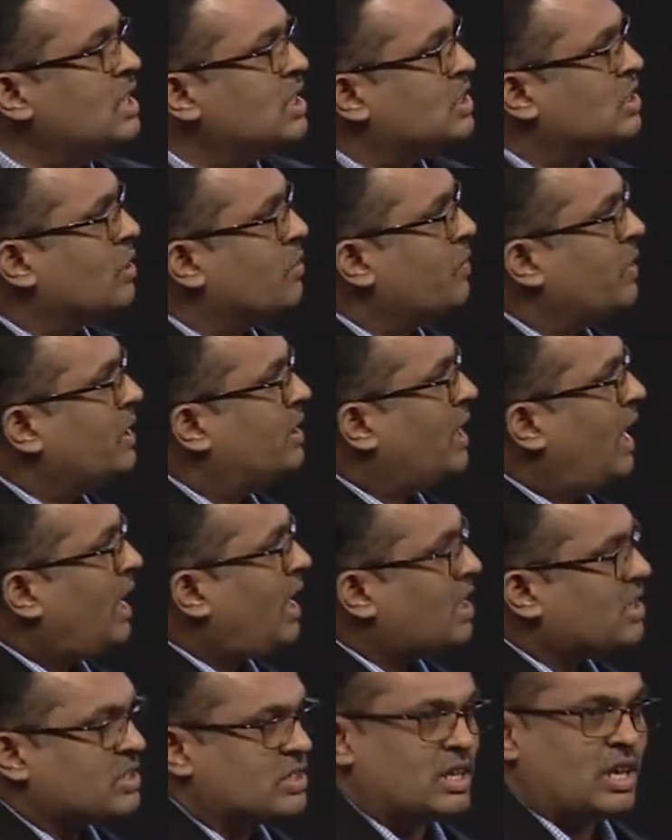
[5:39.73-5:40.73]
So with
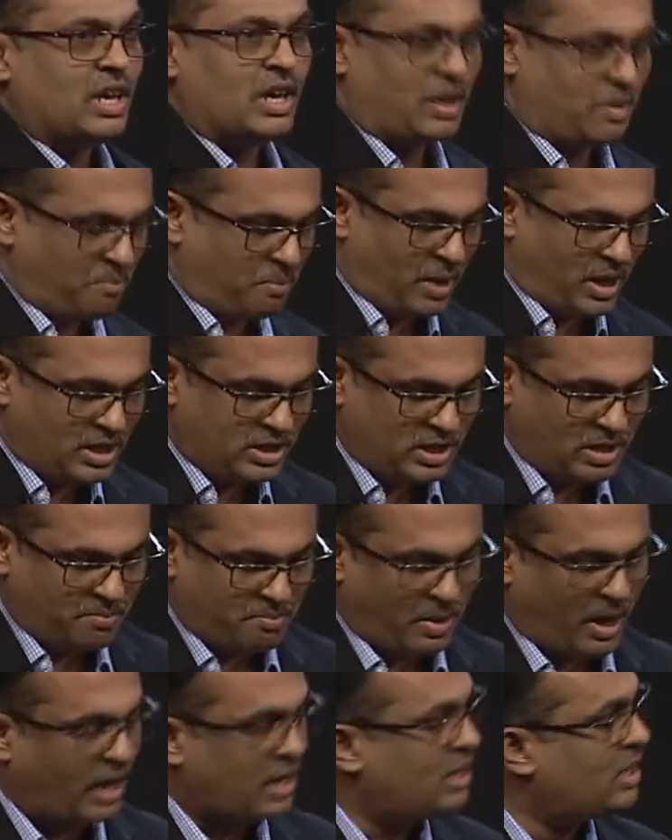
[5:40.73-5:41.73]
that as the
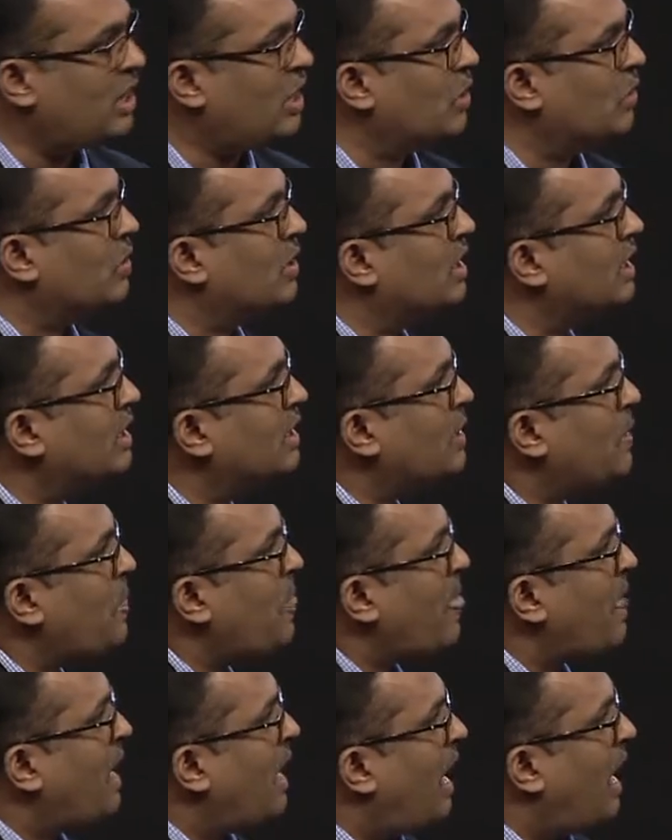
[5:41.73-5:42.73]
basic background,
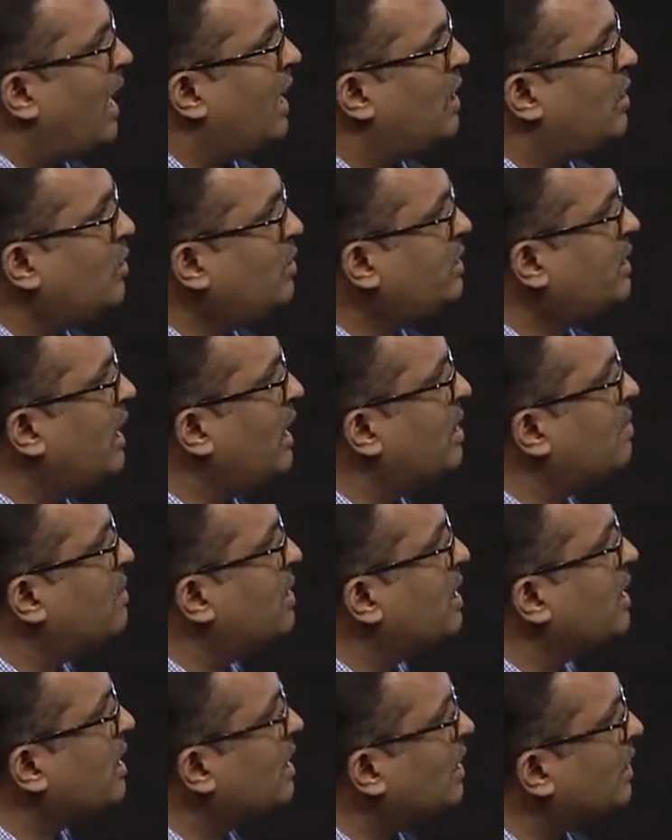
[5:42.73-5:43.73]
I took the
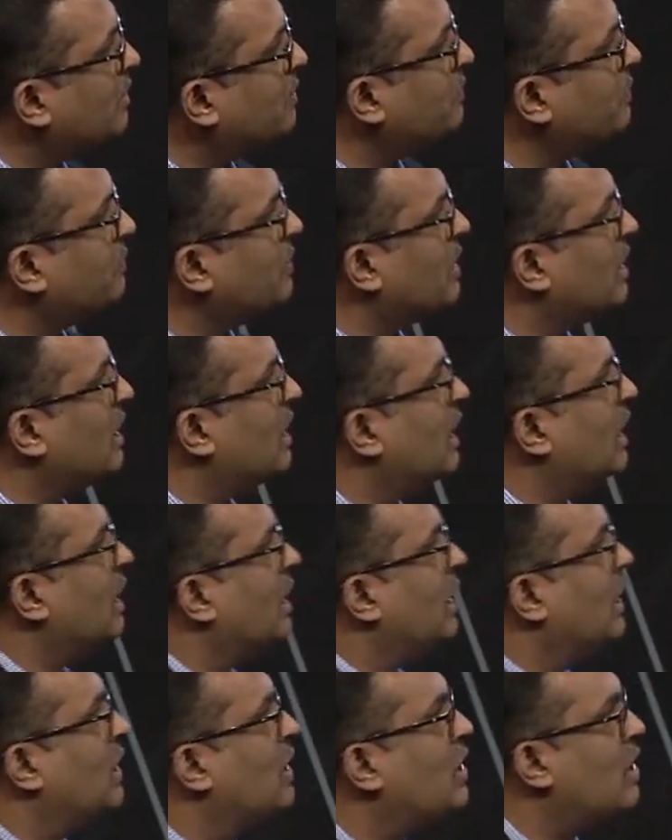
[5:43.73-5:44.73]
liberty
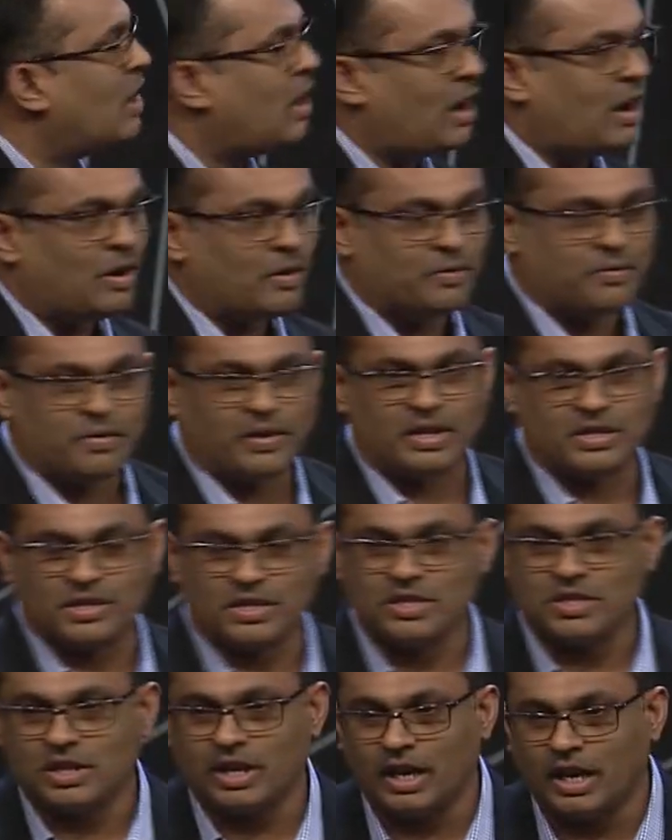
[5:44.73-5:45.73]
of
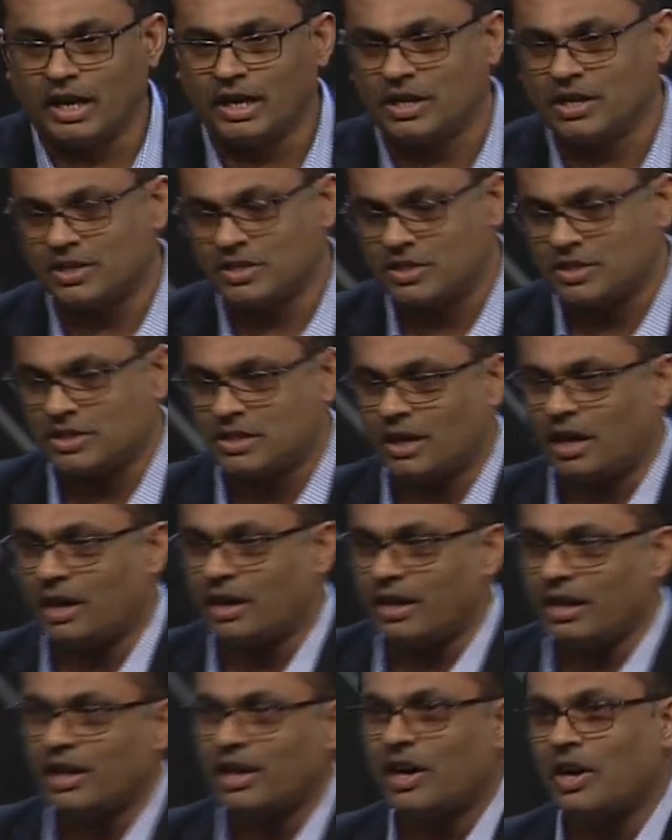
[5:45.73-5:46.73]
essentially
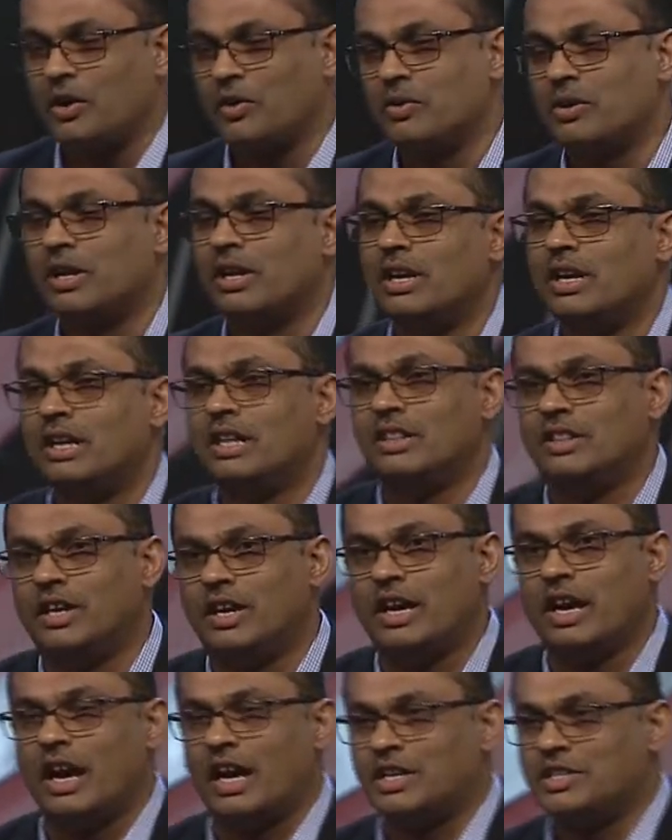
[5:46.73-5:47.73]
charting out
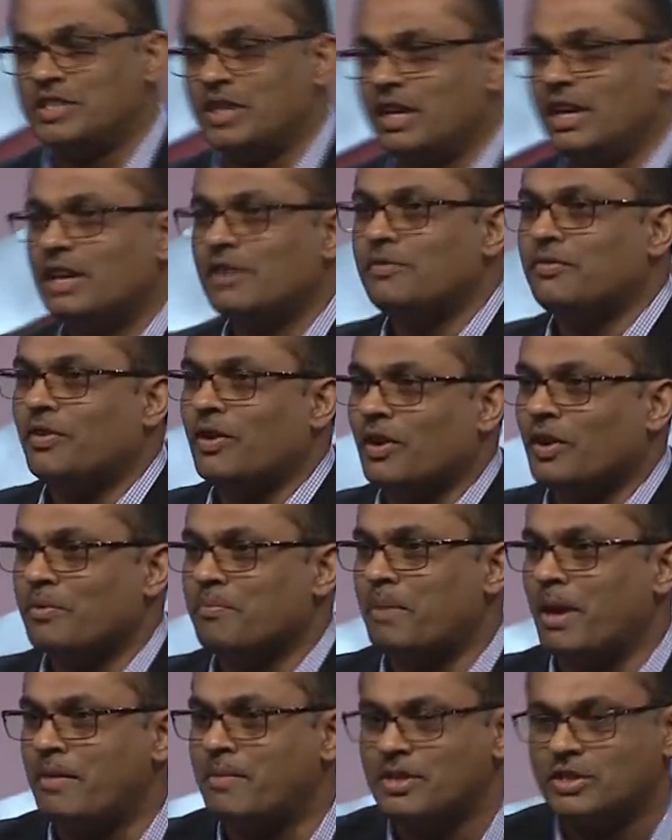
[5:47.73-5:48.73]
the agenda for
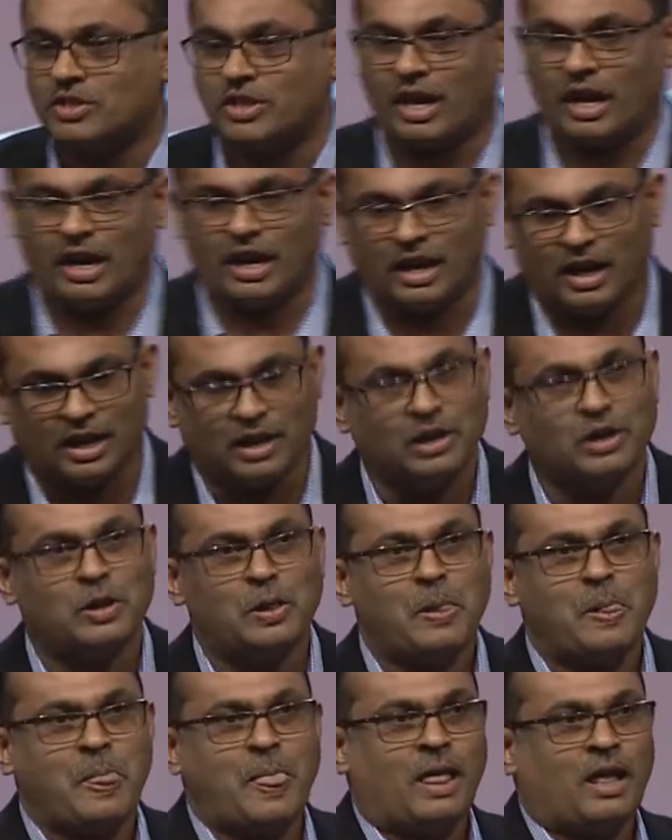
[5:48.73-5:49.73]
Payments Canada
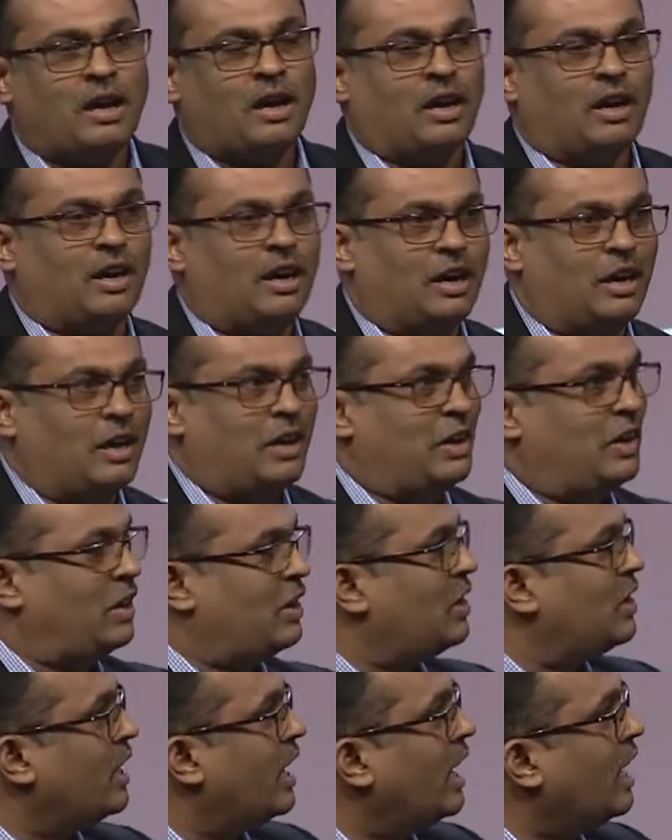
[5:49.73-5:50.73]

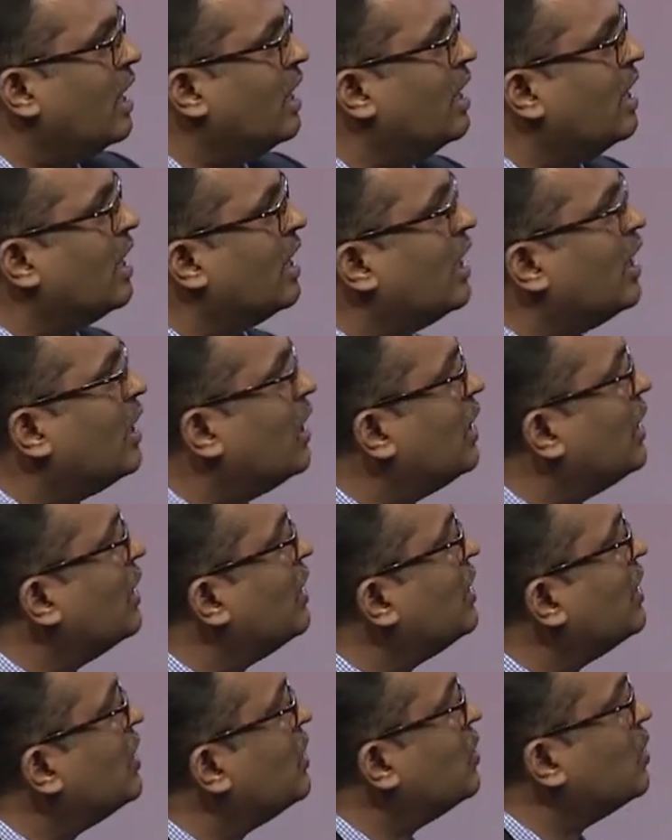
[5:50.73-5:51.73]
in
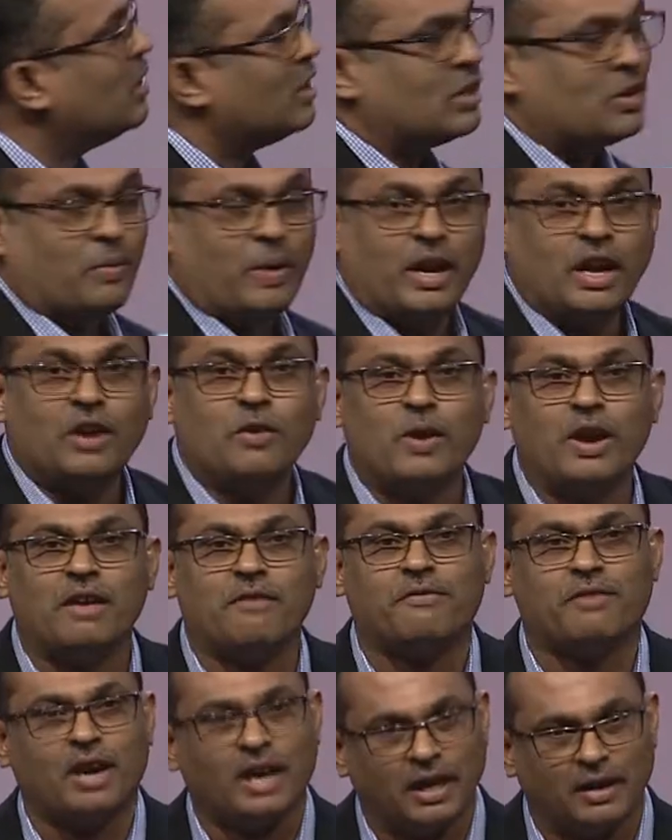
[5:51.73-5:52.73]

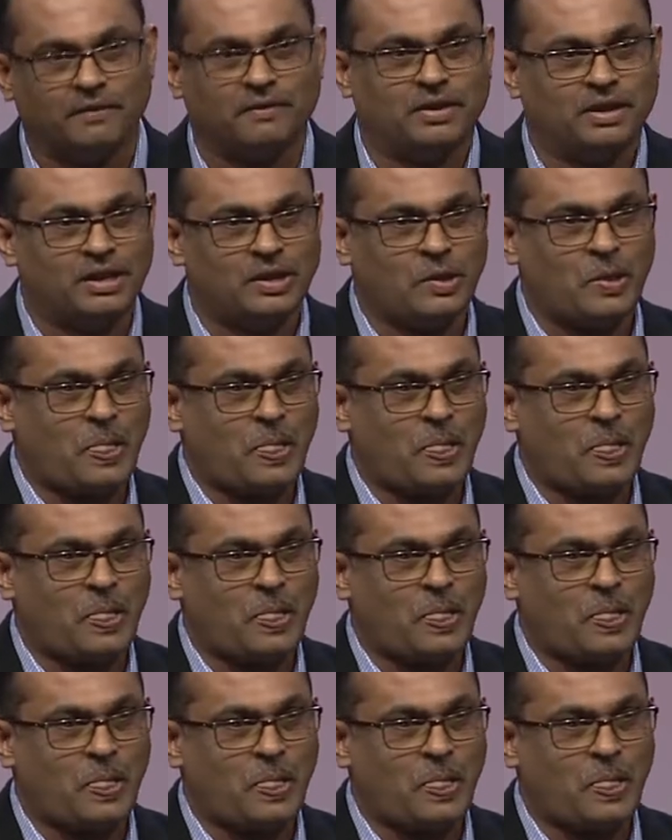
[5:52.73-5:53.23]
2025.